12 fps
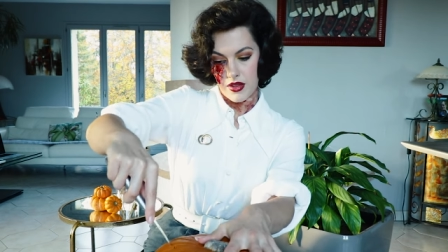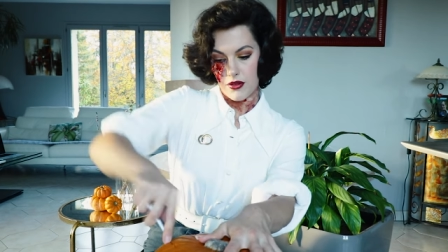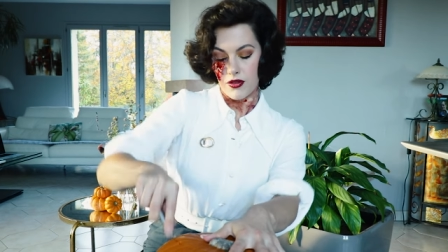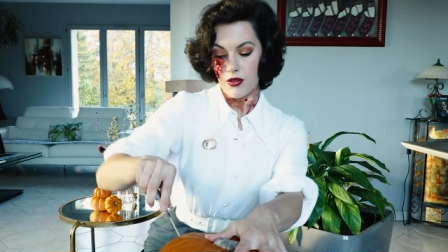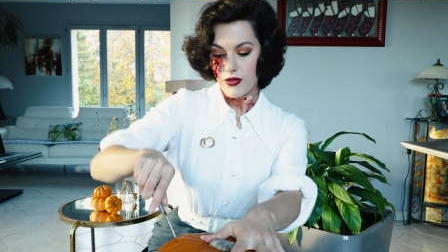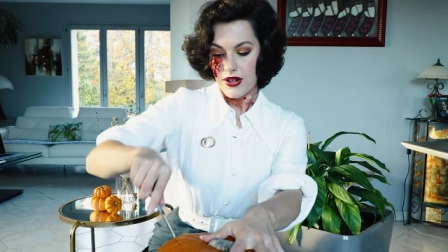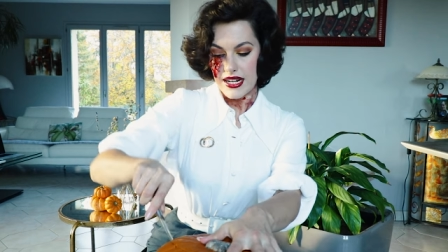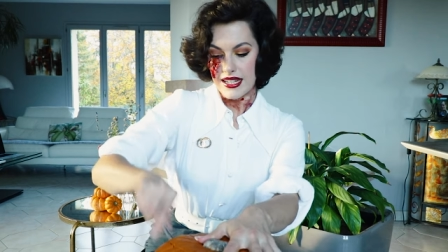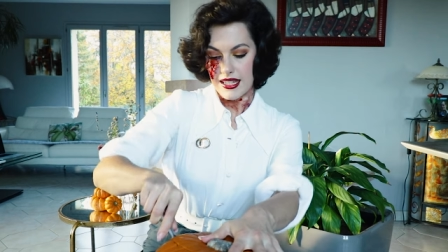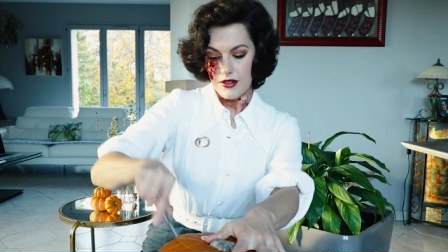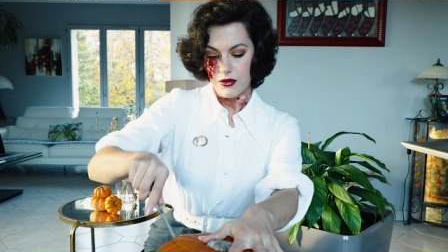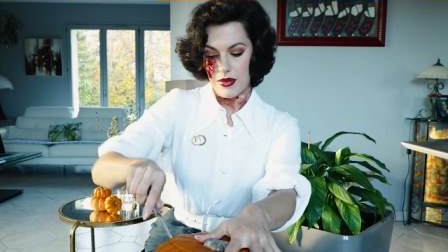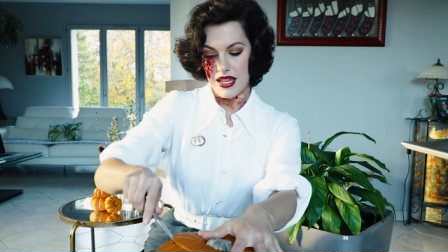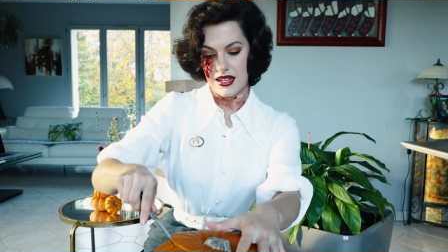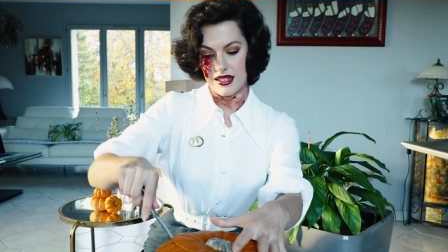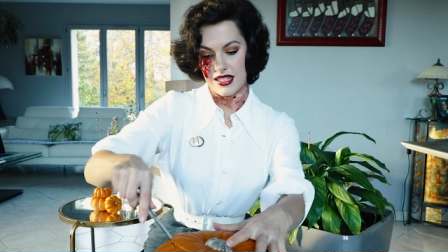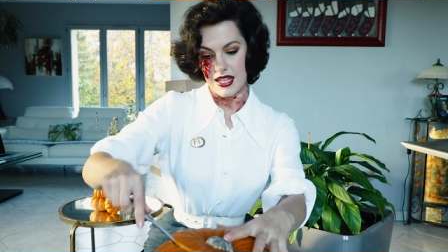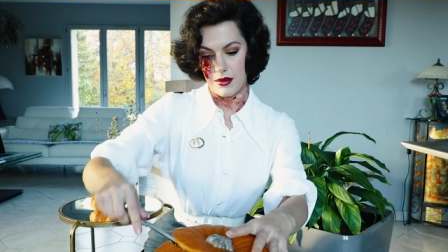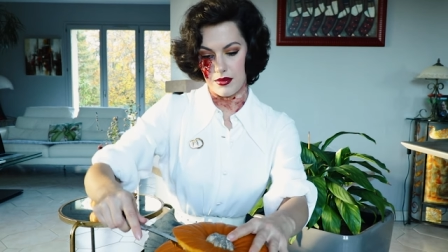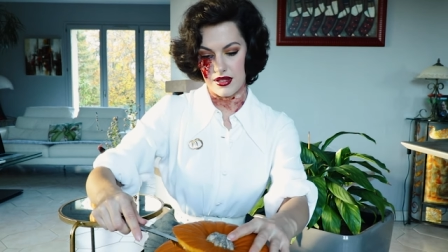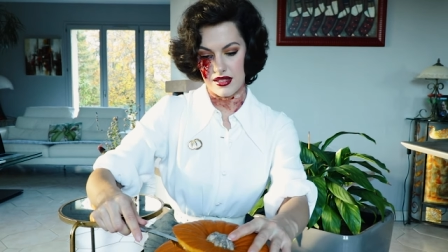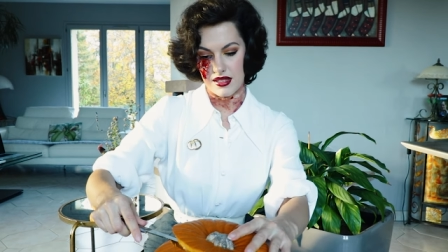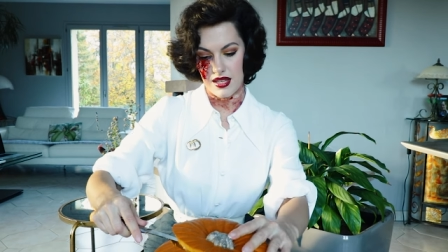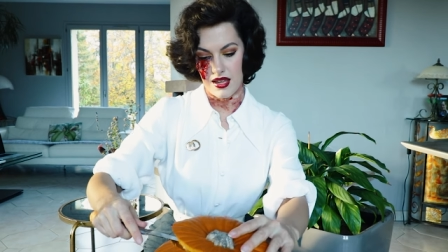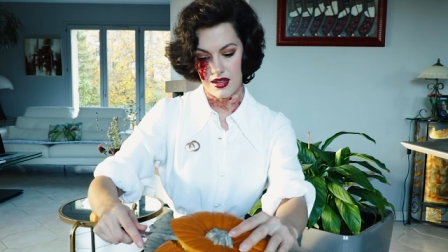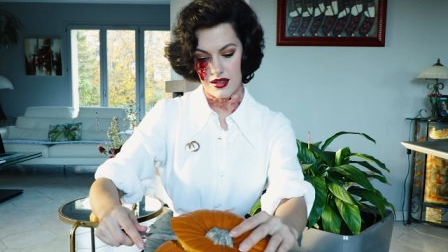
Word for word: Feel free to give me tips